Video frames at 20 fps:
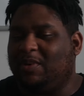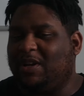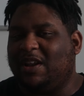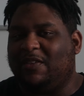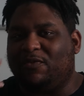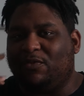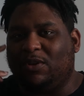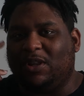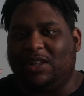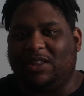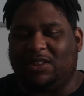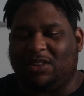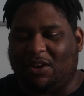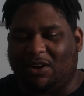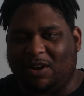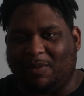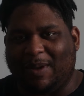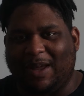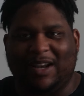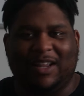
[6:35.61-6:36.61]
but never really
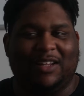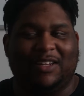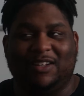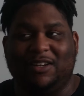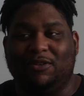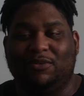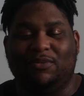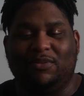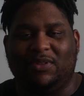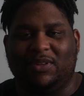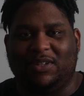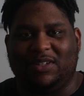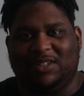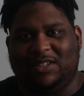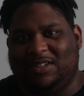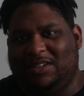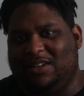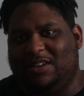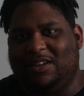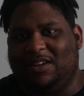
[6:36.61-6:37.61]
thought about it until
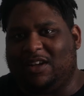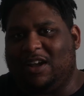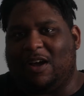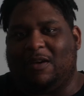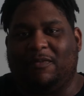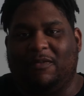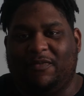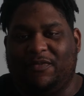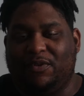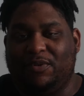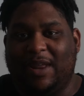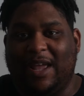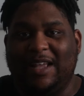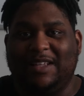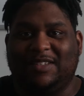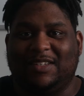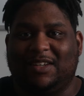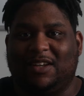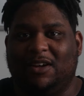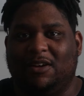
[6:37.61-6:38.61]
a few
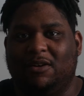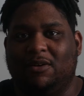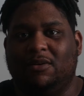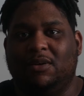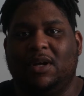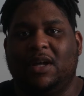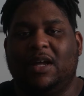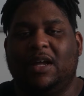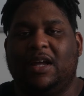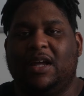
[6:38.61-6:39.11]
days ago,